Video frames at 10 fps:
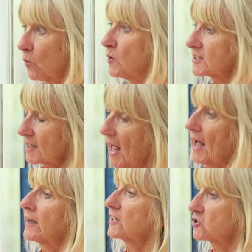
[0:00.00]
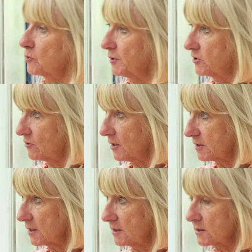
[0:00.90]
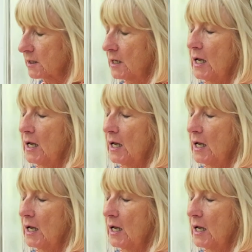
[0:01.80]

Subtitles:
which can and should be treated.